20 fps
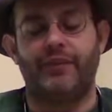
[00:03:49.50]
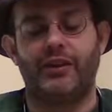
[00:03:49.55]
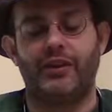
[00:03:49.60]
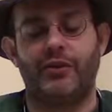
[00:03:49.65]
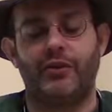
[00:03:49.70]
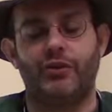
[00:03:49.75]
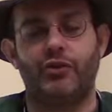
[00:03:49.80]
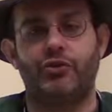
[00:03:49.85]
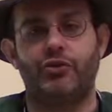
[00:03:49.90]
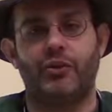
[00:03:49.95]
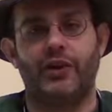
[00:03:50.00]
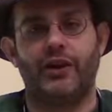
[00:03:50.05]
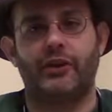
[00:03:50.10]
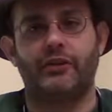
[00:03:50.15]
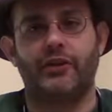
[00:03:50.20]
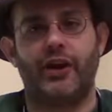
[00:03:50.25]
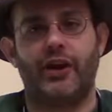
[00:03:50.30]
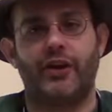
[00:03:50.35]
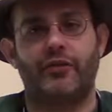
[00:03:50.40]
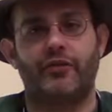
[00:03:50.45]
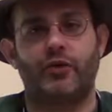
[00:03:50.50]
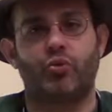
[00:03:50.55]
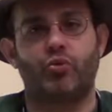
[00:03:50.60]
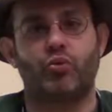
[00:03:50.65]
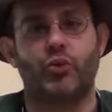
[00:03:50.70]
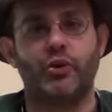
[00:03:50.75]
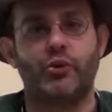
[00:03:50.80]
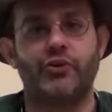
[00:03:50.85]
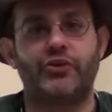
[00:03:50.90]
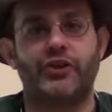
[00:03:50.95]
you do get a lot of
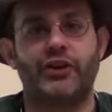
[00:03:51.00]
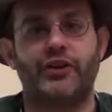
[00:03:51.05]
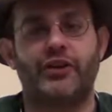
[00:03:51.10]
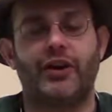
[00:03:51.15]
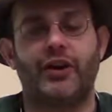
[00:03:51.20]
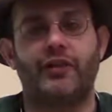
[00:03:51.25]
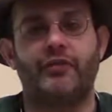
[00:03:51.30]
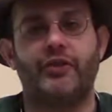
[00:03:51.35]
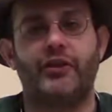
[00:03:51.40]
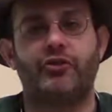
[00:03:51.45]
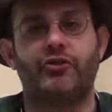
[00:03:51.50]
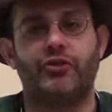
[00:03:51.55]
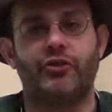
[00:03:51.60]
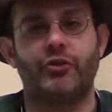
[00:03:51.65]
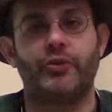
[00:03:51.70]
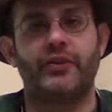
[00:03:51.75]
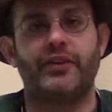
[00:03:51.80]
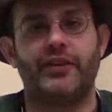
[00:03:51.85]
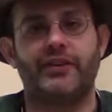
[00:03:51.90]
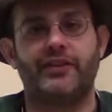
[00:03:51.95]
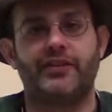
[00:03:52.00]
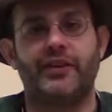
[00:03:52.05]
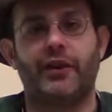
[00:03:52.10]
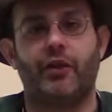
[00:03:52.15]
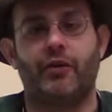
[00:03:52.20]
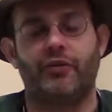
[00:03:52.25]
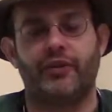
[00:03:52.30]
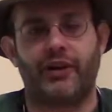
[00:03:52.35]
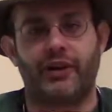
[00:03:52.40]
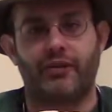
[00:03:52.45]
erosion of the tooth
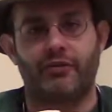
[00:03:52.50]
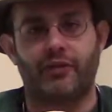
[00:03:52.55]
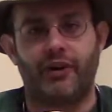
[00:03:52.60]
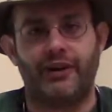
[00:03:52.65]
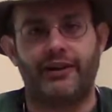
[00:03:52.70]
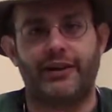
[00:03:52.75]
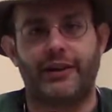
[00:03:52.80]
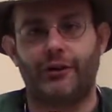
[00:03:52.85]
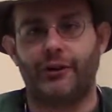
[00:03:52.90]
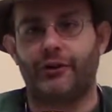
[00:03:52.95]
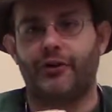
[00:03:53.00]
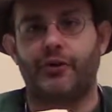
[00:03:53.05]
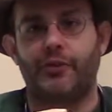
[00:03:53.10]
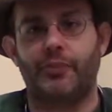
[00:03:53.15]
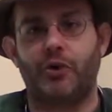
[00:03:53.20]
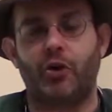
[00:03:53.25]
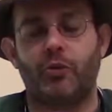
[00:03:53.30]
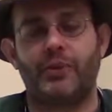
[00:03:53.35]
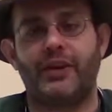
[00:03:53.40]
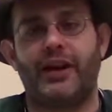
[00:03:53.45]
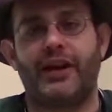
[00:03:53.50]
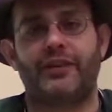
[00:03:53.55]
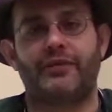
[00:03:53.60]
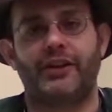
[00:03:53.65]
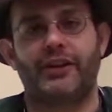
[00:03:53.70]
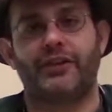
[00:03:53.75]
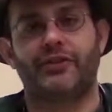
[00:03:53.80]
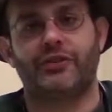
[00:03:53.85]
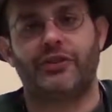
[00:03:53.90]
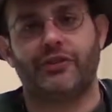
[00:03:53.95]
itself, kind of right down into the pulp
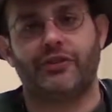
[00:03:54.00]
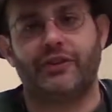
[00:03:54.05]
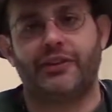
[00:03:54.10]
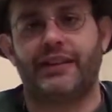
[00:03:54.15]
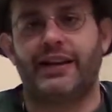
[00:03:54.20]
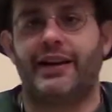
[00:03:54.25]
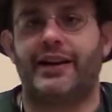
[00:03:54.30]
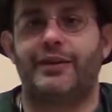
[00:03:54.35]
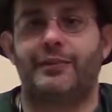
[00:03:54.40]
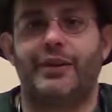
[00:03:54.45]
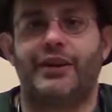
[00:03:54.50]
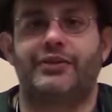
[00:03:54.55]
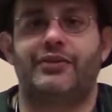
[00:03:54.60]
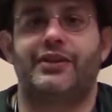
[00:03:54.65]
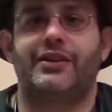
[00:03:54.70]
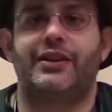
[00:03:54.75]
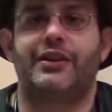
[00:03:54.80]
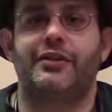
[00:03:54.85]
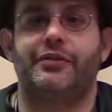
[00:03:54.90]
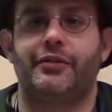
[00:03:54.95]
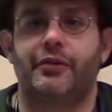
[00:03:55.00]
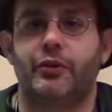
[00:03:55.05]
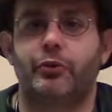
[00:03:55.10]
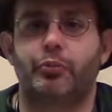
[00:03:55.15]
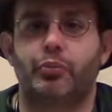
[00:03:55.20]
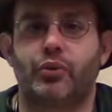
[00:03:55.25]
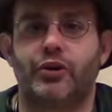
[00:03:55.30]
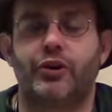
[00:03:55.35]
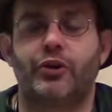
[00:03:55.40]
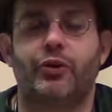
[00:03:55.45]
cavity and stuff like that. It makes the teeth very
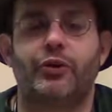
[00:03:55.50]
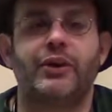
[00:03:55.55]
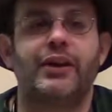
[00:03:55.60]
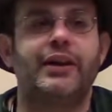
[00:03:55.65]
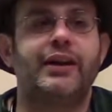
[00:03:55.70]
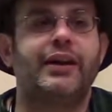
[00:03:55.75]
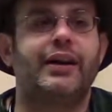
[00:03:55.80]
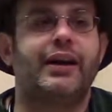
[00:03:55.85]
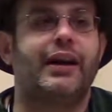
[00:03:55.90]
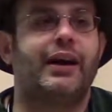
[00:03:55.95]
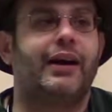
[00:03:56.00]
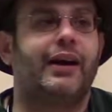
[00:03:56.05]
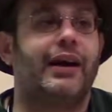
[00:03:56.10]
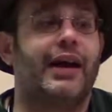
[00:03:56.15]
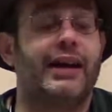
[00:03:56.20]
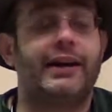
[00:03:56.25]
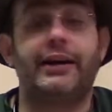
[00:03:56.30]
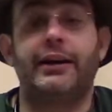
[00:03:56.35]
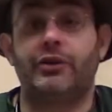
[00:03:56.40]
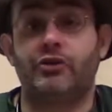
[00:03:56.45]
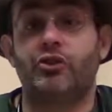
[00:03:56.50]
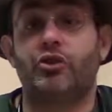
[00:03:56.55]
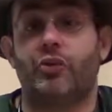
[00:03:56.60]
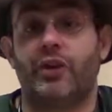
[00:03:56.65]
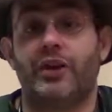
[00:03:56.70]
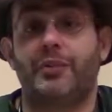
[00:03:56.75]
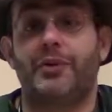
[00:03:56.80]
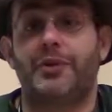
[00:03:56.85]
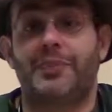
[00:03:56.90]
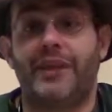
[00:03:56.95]
brittle, and it is
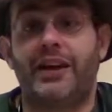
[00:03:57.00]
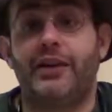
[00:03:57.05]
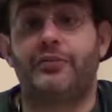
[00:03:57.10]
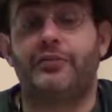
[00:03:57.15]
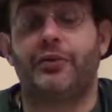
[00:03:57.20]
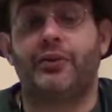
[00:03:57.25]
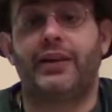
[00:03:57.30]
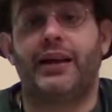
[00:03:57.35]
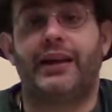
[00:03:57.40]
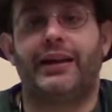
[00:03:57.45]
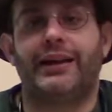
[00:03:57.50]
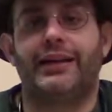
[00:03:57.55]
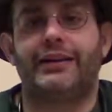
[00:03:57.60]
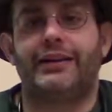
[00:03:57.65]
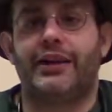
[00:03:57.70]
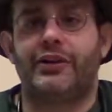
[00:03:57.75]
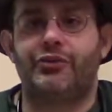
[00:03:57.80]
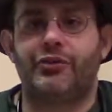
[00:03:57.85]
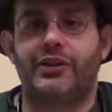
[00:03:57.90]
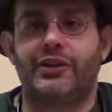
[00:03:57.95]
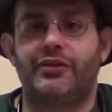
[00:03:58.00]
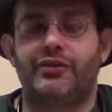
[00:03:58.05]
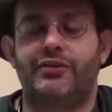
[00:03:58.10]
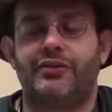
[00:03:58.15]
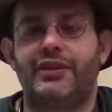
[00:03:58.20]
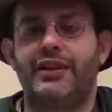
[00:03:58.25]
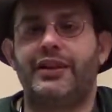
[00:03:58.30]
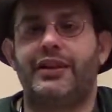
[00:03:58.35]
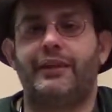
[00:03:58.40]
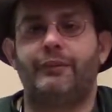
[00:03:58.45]
incredibly painful. And as you can
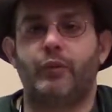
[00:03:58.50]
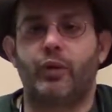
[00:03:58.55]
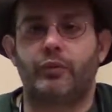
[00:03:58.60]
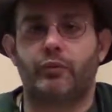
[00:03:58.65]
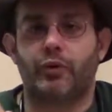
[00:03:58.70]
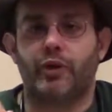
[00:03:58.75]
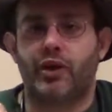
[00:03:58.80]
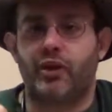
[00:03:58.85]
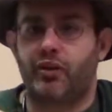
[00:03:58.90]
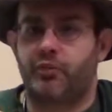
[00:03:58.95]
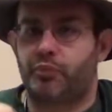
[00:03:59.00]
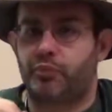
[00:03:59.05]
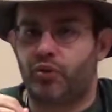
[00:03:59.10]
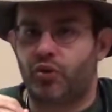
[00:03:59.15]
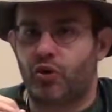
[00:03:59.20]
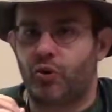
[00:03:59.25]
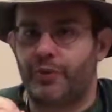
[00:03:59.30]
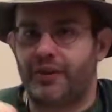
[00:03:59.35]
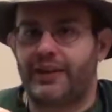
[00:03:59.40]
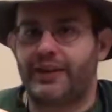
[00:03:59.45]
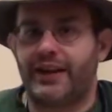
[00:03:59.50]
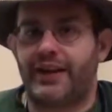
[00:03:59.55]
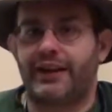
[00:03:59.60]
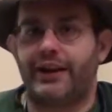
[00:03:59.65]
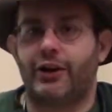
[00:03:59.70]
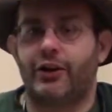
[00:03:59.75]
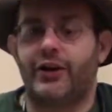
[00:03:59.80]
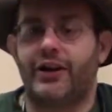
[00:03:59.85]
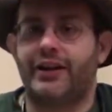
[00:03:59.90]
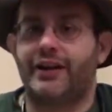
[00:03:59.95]
see, when we're kind of probing that
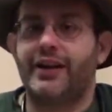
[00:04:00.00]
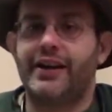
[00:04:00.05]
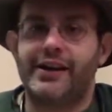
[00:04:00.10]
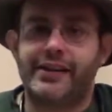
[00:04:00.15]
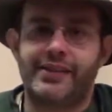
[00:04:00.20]
area,